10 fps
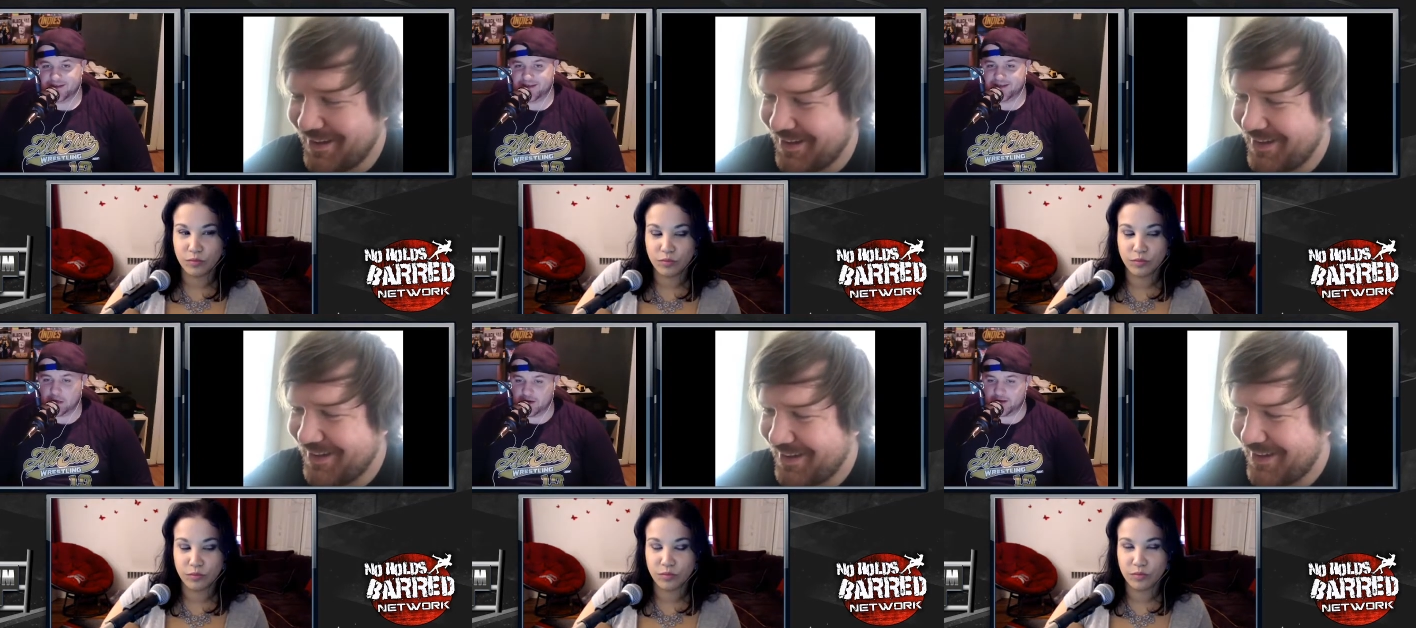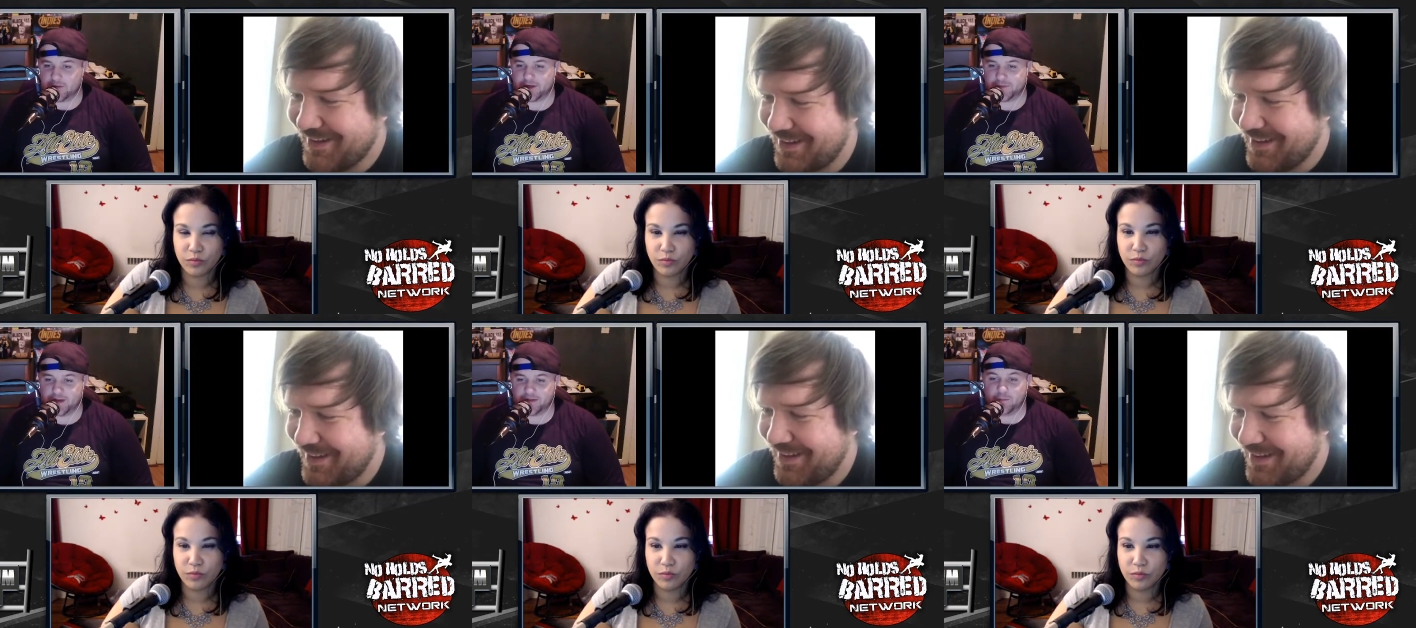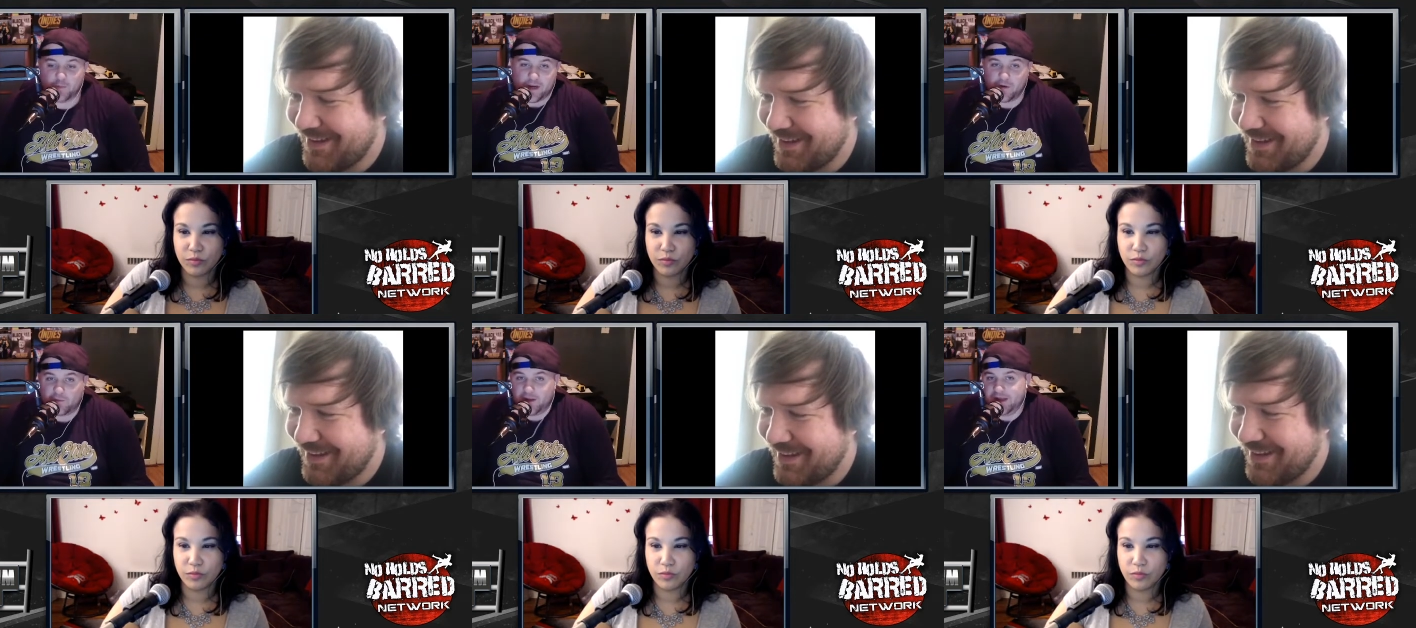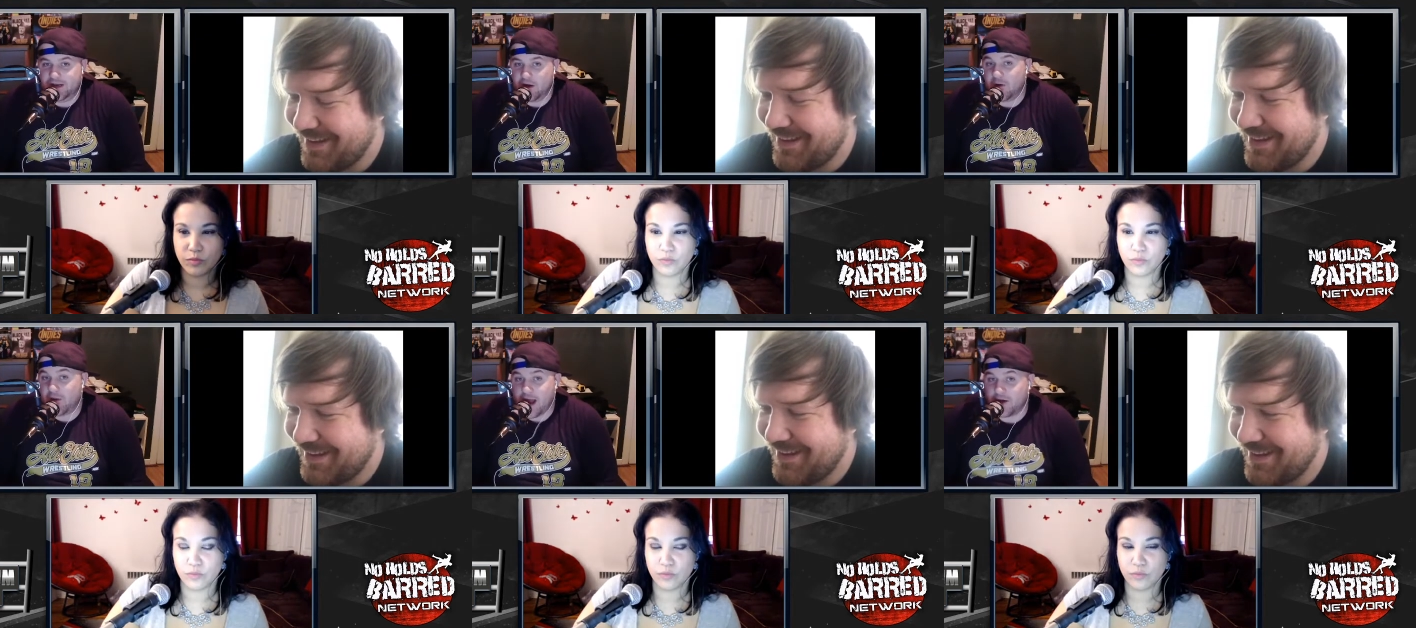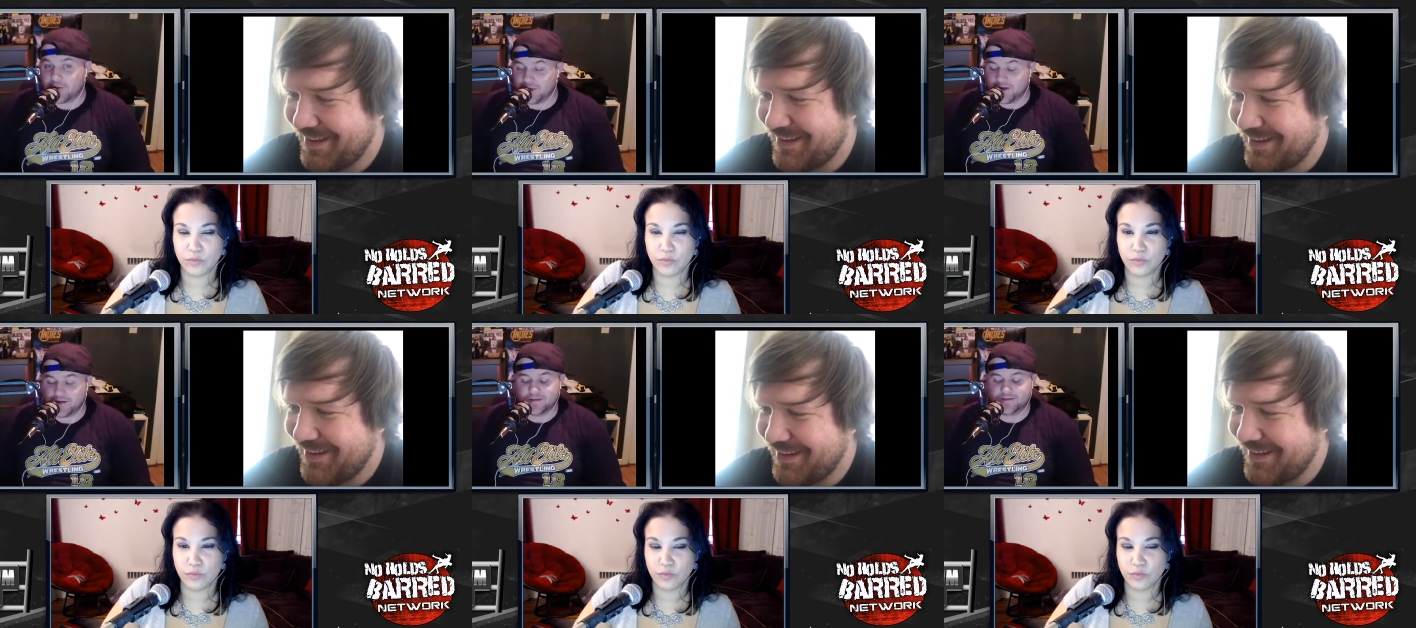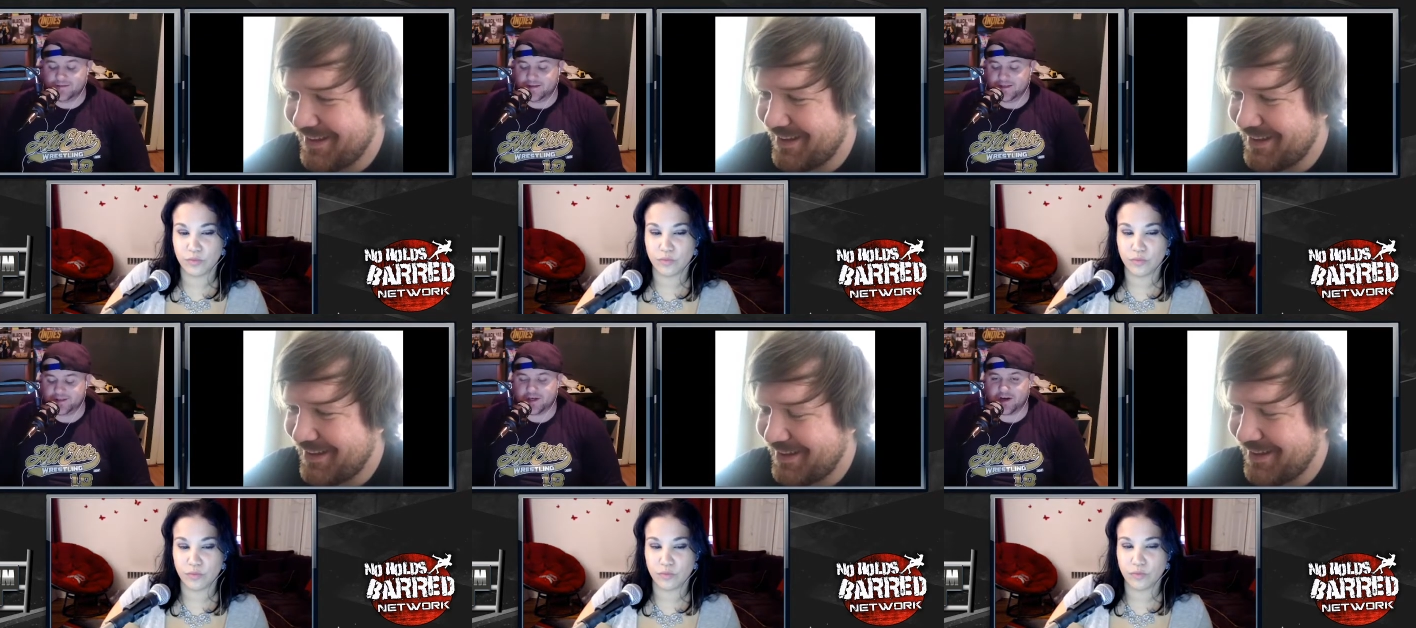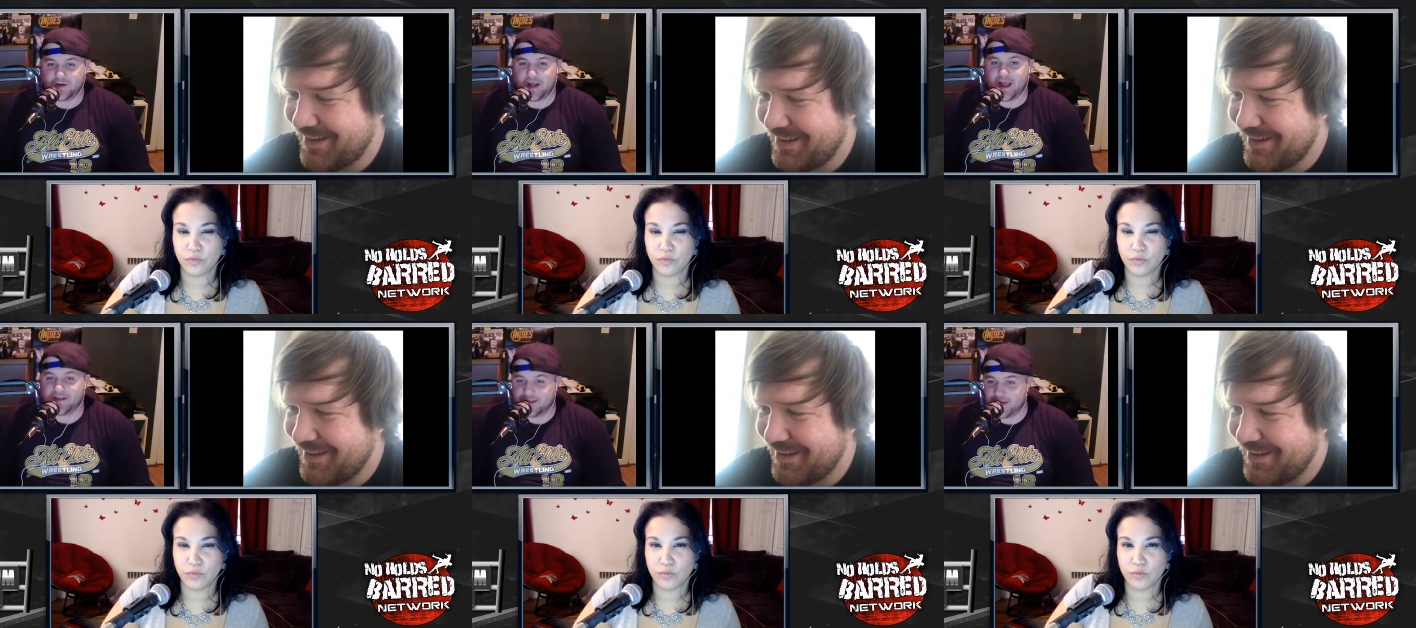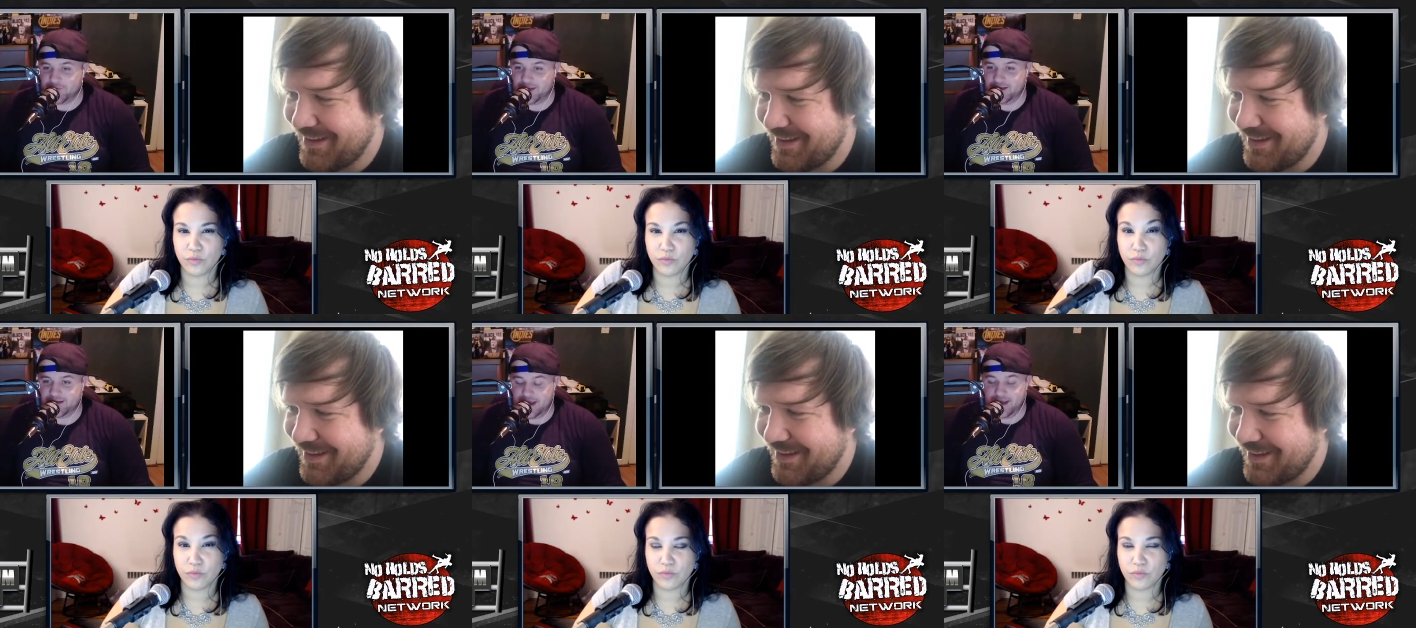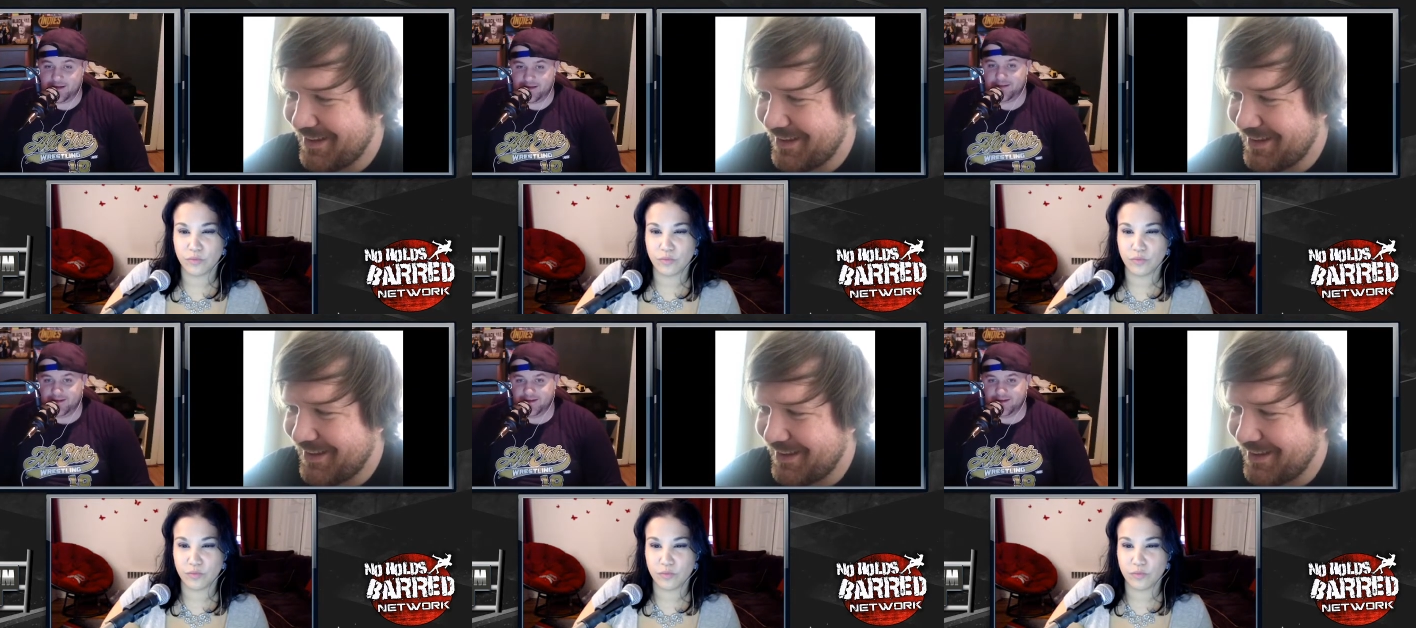Speaker 1: serious question because we don't really know how long Jericho has left in the tank